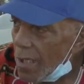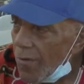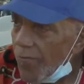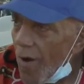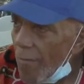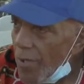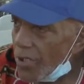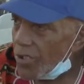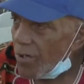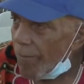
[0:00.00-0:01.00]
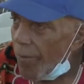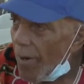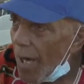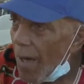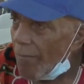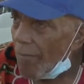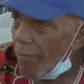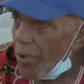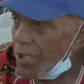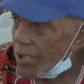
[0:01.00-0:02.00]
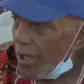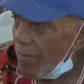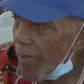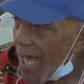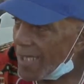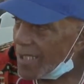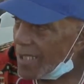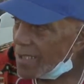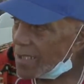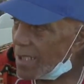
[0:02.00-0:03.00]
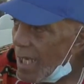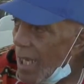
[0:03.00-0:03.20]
the formation of political parties,